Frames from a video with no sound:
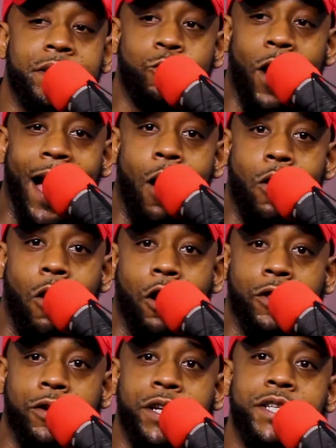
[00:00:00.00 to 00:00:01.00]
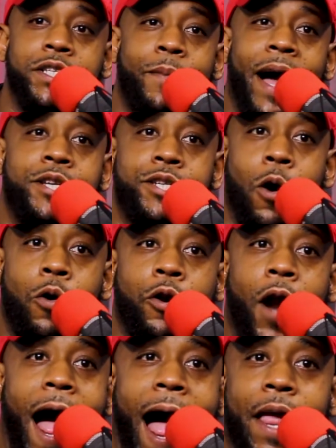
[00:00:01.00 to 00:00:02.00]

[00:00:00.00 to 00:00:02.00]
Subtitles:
his wild card, though. This is my joker.